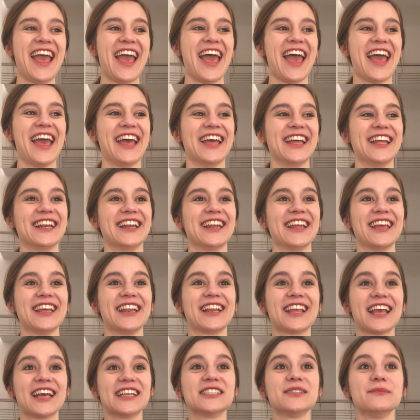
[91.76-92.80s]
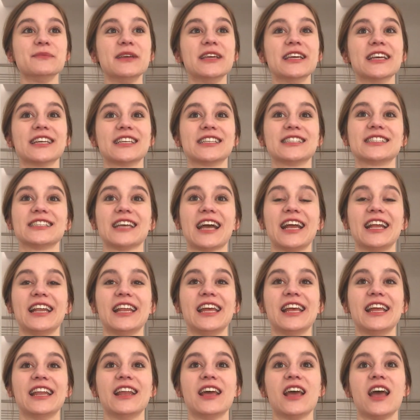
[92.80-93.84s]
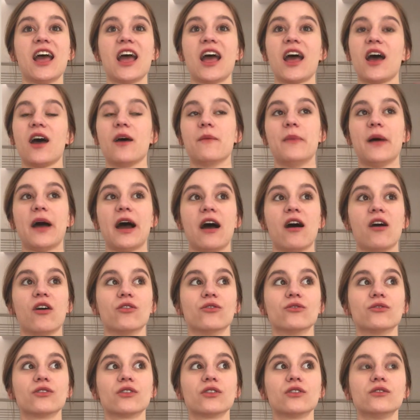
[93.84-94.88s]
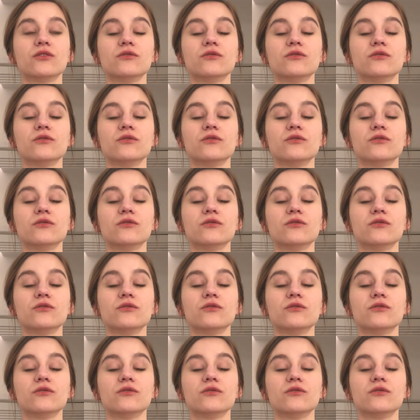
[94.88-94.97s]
and it gets me excited about